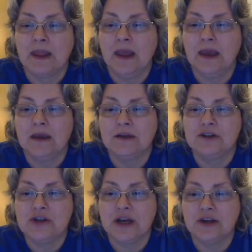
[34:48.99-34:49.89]
and
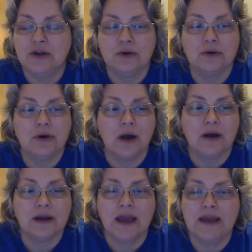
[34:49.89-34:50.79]
check your
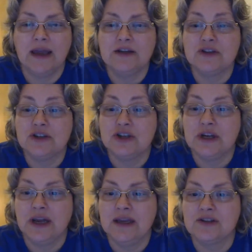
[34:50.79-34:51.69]
KH and
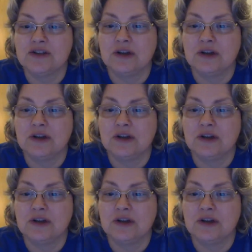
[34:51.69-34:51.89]
GH